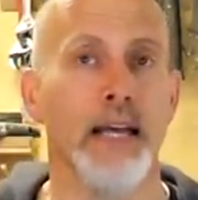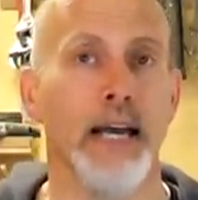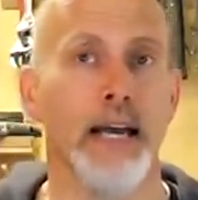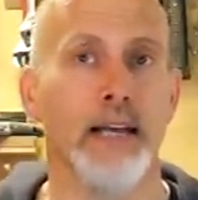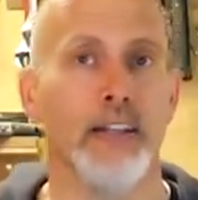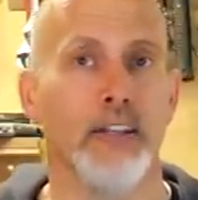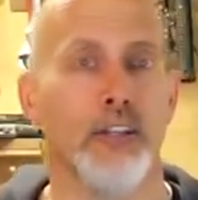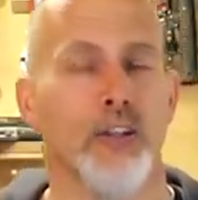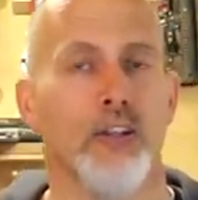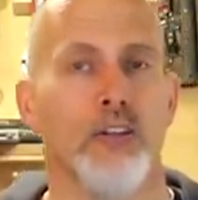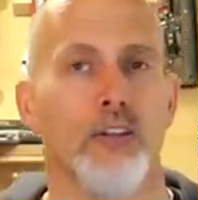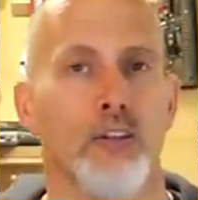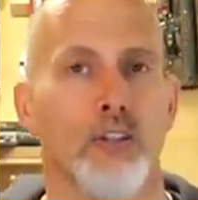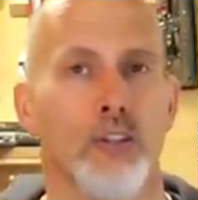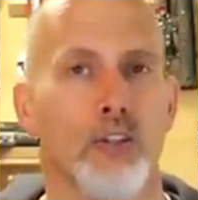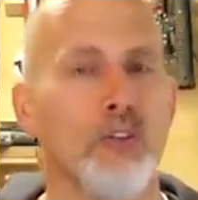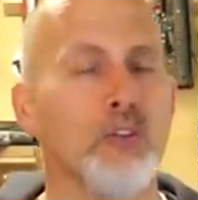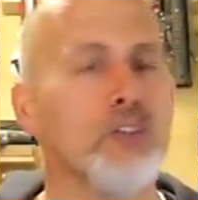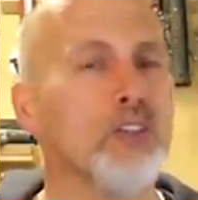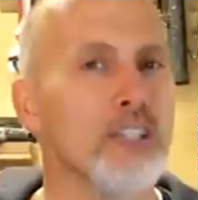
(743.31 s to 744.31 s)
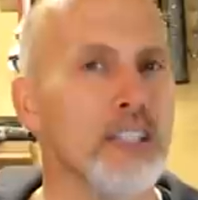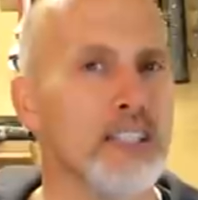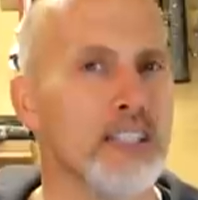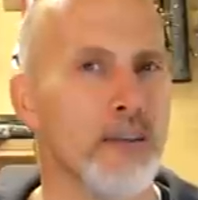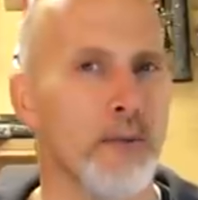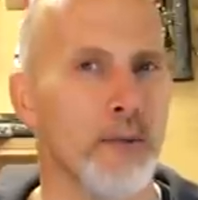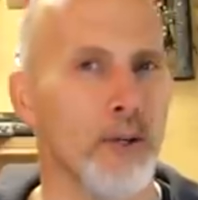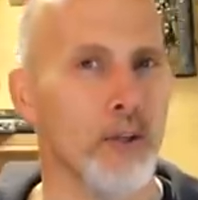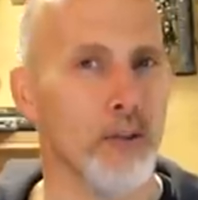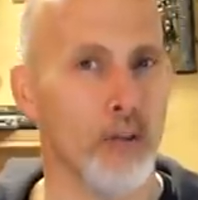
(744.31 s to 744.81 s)
Uh, usually,
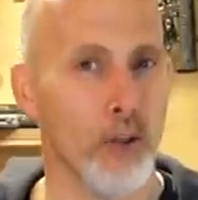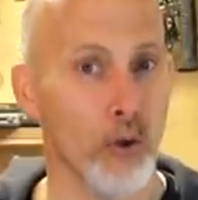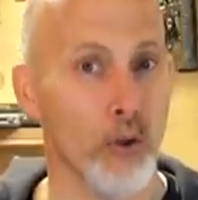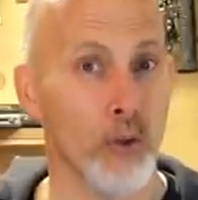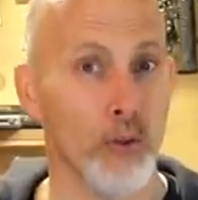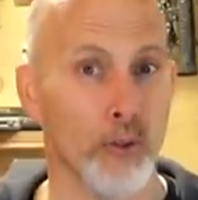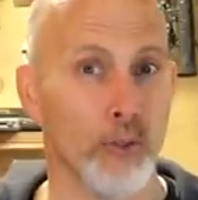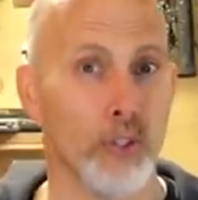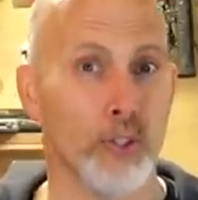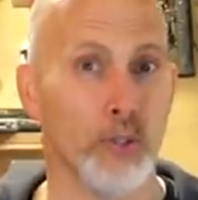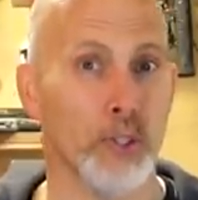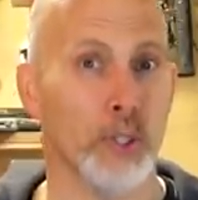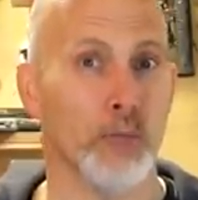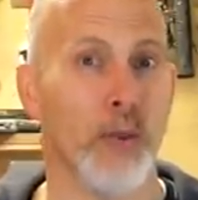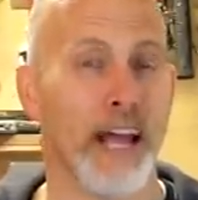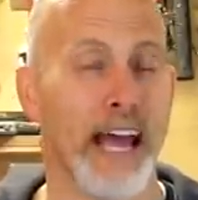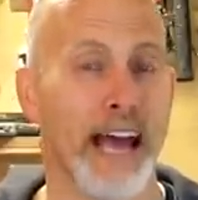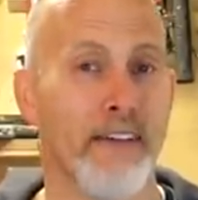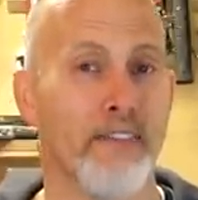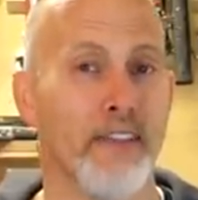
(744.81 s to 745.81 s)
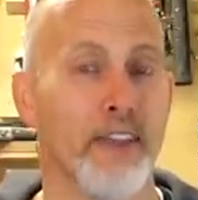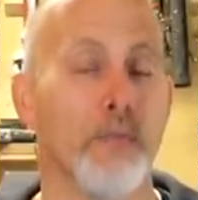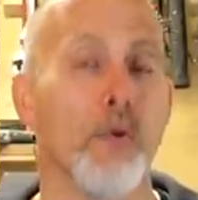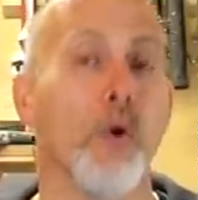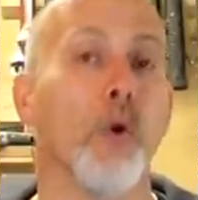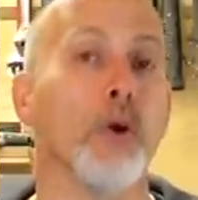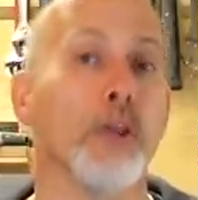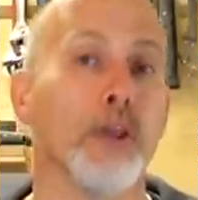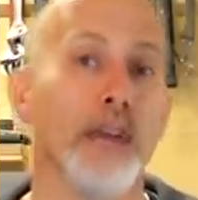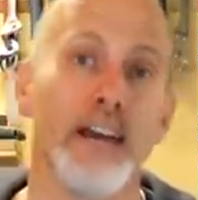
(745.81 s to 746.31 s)
some of your local nurseries will have
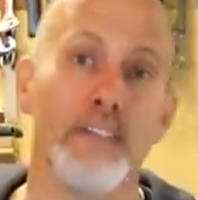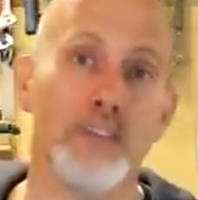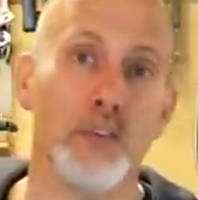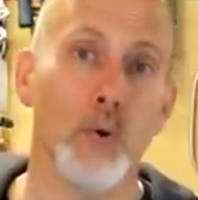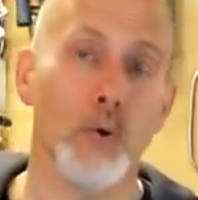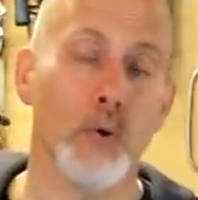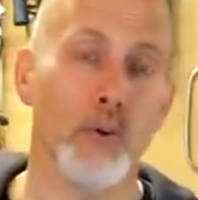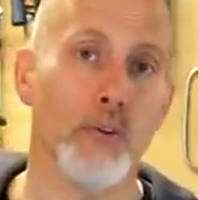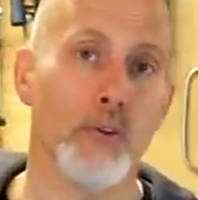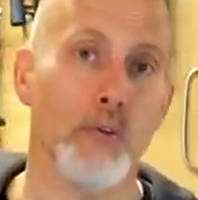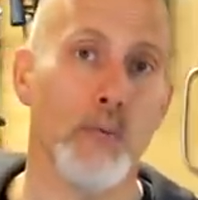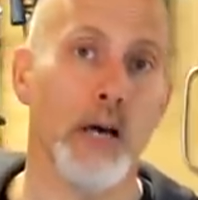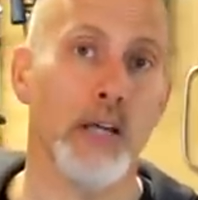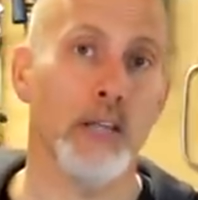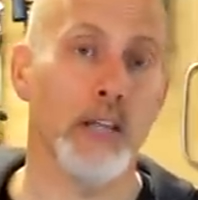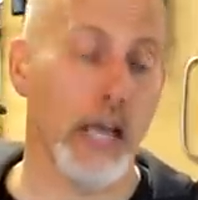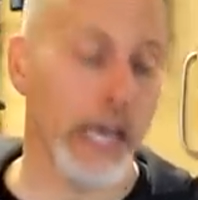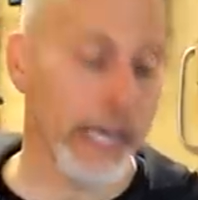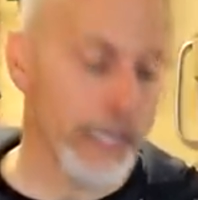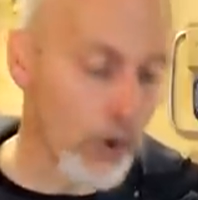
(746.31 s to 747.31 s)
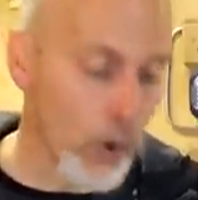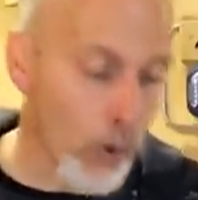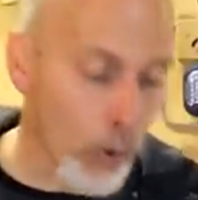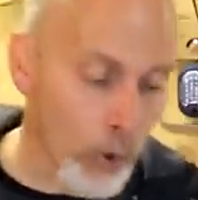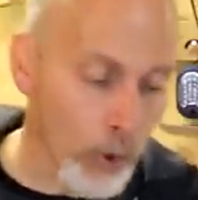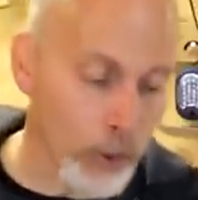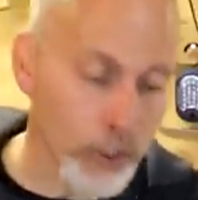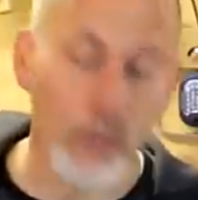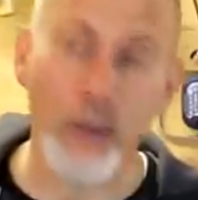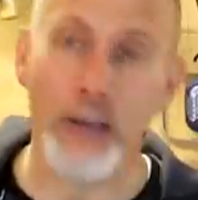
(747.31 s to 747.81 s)
them, or you have to order them online,
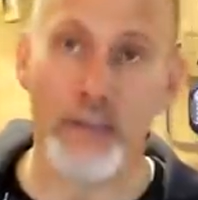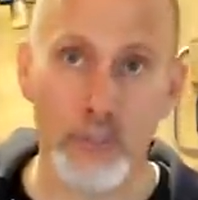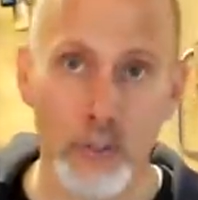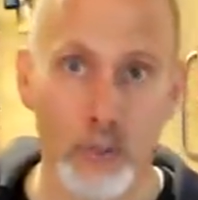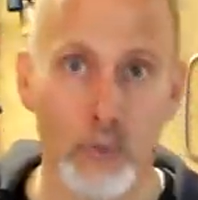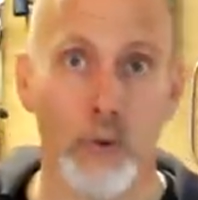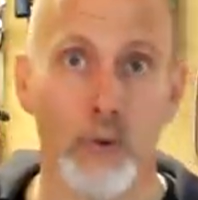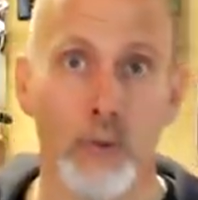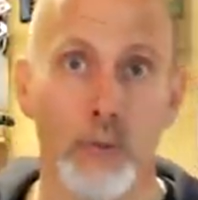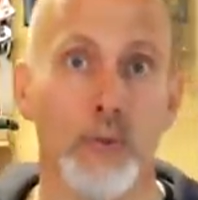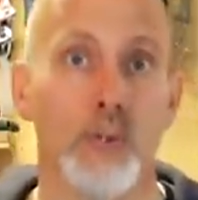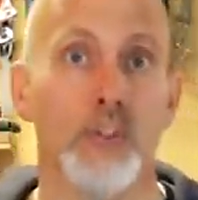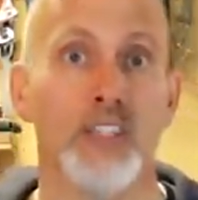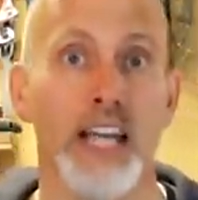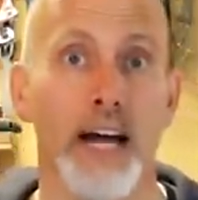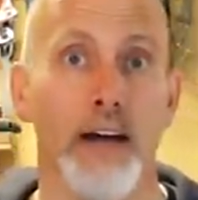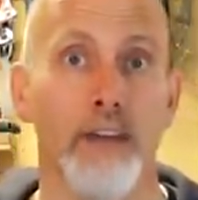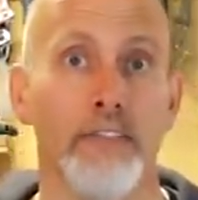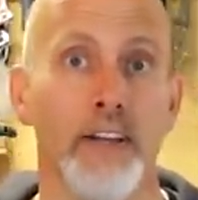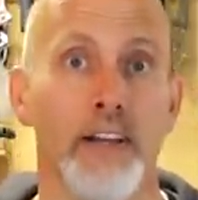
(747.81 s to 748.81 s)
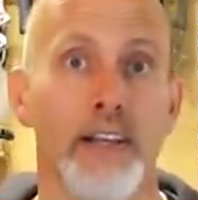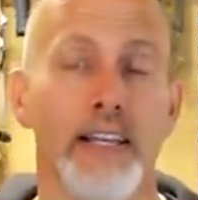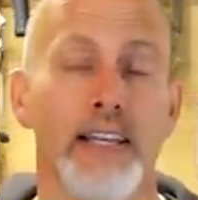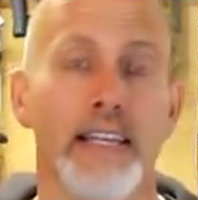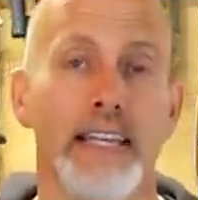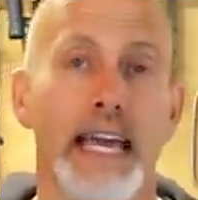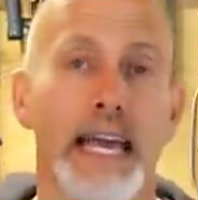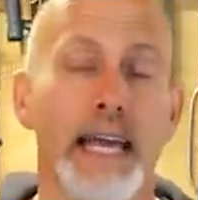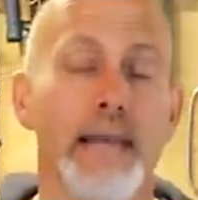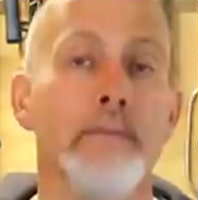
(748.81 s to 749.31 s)
or you have to grow them yourself.
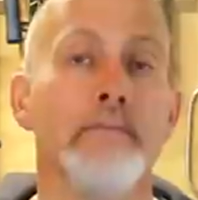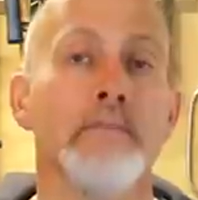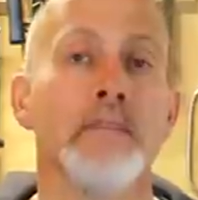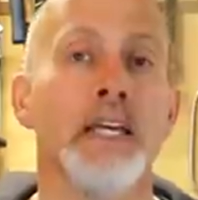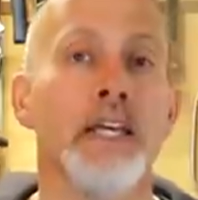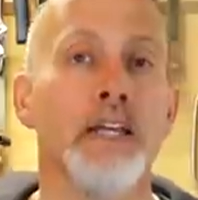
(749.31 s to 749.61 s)
Okay.